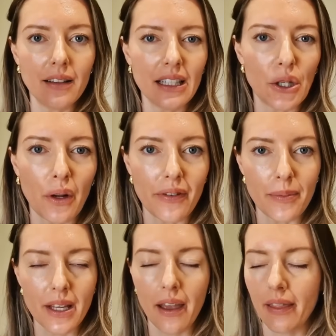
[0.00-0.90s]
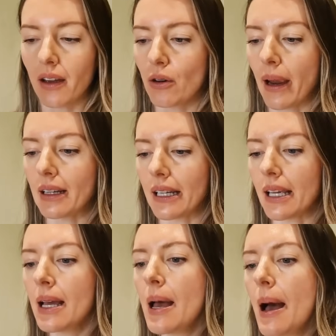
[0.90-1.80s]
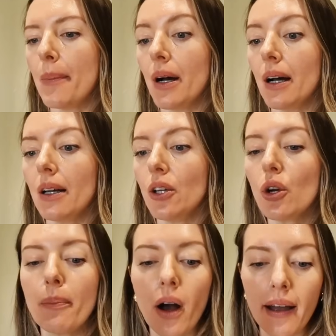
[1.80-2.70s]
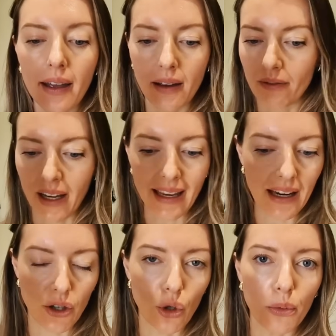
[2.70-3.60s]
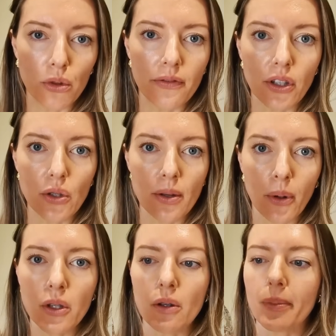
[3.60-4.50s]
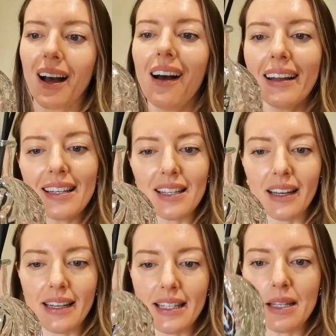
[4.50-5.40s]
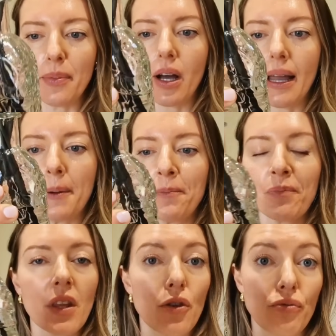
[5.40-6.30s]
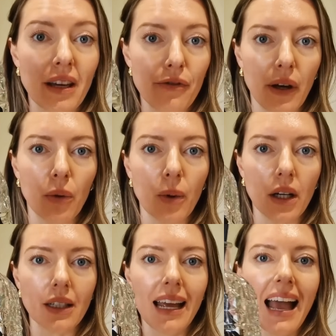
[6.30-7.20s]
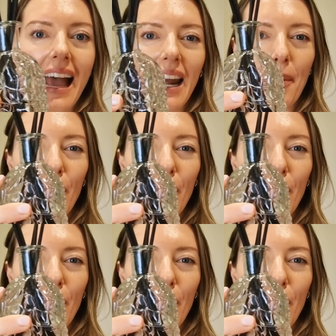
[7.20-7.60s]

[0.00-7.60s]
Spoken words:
I don't know if I'm saying that correctly, but you can buy it like in a normal diffuser bottle, but I decided to buy the refill one, and I put